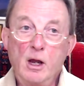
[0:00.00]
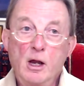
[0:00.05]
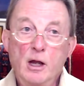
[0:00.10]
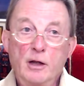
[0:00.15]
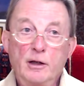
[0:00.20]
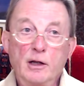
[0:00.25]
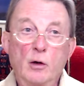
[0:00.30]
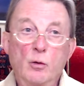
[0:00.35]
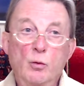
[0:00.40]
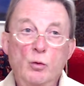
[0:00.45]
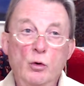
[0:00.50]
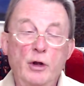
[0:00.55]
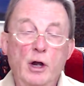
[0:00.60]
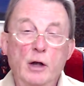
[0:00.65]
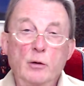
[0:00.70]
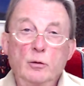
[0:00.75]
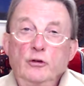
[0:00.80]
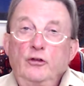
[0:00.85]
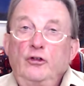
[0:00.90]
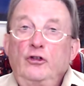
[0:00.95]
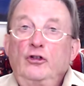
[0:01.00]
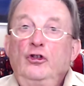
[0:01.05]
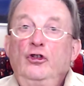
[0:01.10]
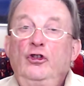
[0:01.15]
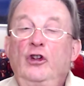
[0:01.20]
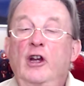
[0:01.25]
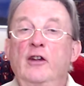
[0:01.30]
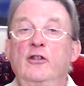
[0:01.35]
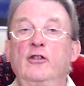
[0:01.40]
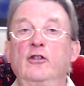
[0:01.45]
Now, what I would
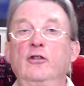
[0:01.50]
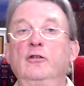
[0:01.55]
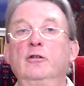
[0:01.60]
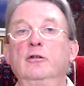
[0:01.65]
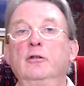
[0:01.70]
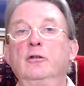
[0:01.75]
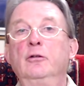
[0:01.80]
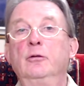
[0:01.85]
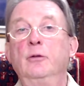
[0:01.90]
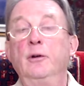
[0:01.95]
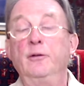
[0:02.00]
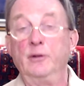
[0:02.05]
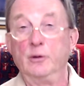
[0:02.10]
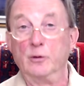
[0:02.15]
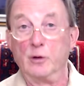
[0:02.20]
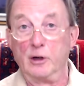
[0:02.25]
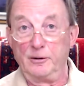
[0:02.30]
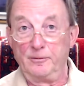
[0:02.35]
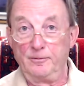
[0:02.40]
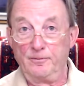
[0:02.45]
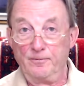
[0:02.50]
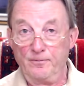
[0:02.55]
suggest to everyone